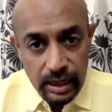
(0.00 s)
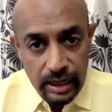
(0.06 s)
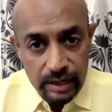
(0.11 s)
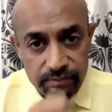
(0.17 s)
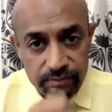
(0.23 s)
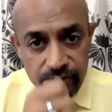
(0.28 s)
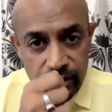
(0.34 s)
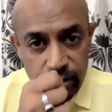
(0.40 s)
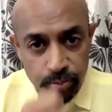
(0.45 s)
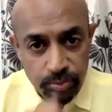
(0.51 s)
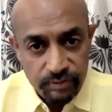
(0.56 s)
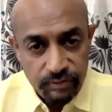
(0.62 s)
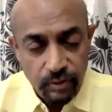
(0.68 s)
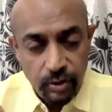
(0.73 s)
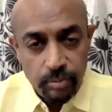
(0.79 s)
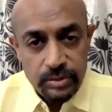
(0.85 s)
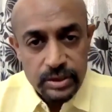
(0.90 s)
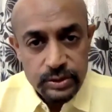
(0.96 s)
and when you
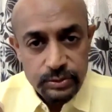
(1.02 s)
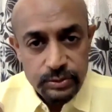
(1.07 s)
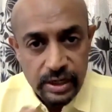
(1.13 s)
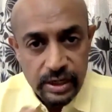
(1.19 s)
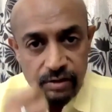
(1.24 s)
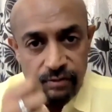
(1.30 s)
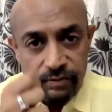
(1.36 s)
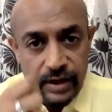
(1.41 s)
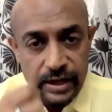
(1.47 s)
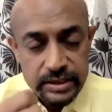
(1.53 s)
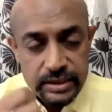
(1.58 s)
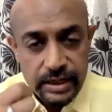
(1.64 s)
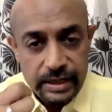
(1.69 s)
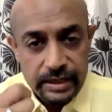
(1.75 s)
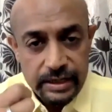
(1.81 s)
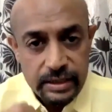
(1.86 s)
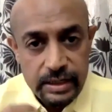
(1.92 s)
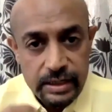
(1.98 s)
perform the swinging
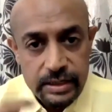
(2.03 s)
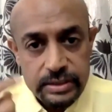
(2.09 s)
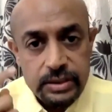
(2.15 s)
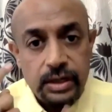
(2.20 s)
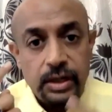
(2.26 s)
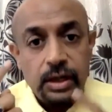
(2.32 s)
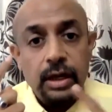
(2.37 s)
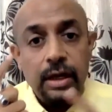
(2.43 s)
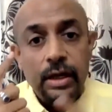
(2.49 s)
flashlight test,